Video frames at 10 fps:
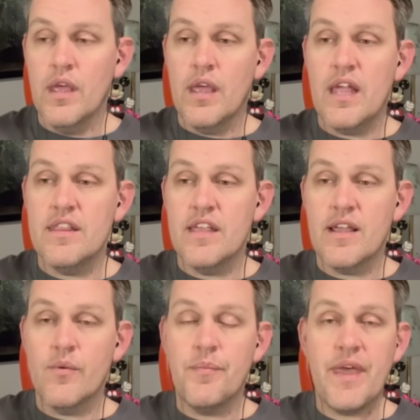And then
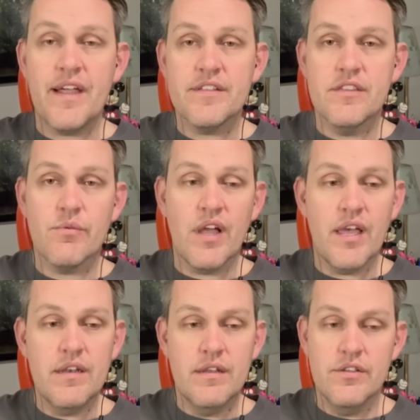I went back to the
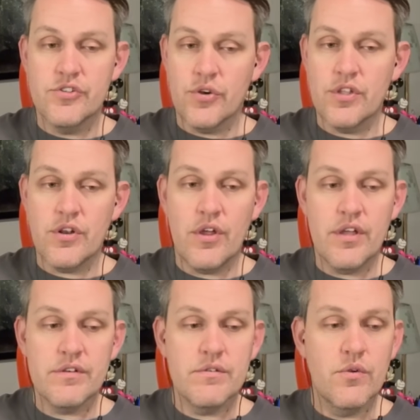ride, turned it
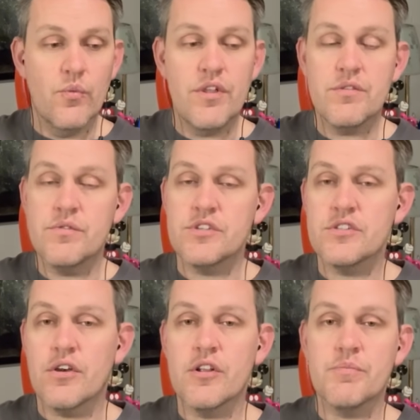on, went through the
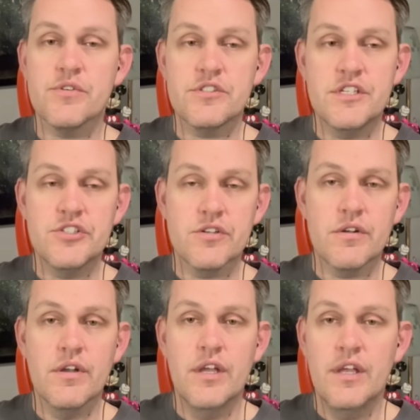startup
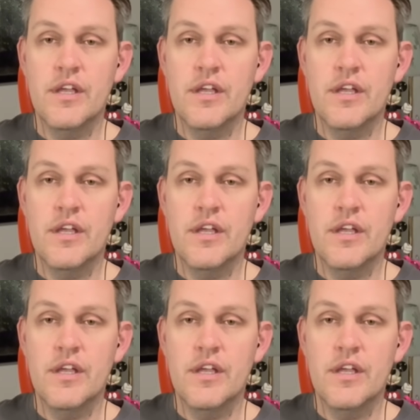procedure,